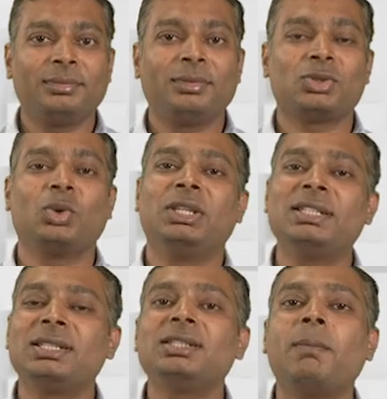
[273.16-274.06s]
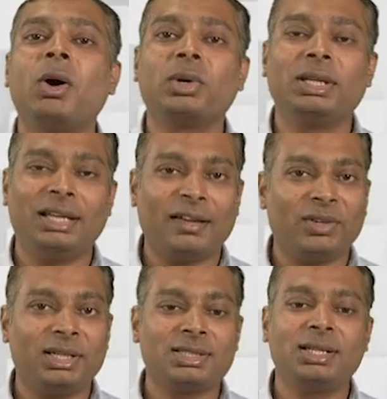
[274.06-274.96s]
So this is about the
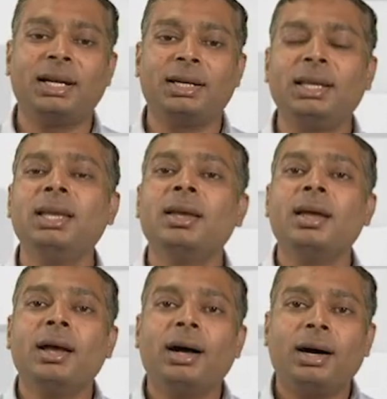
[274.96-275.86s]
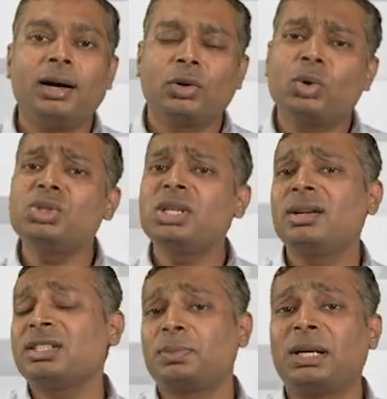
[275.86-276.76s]
definition and the crucial
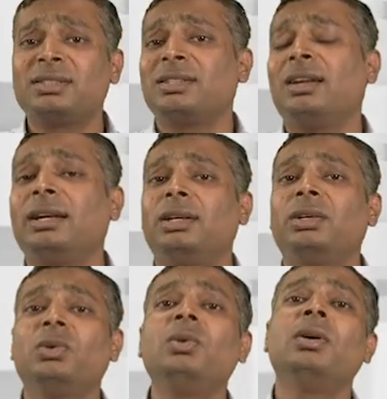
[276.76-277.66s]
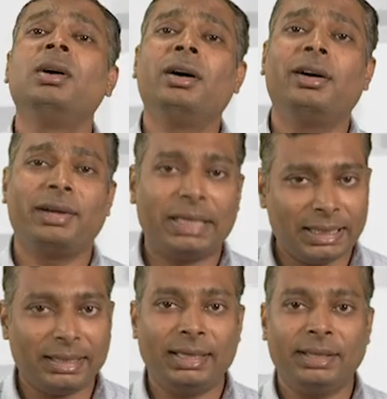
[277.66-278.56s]
aspects related to
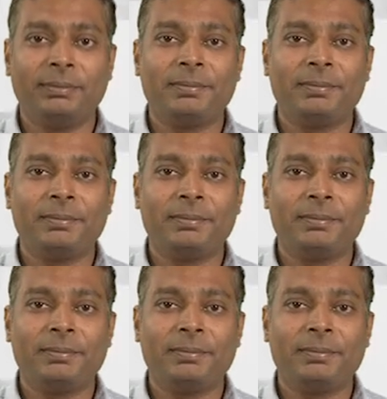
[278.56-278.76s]
retailing.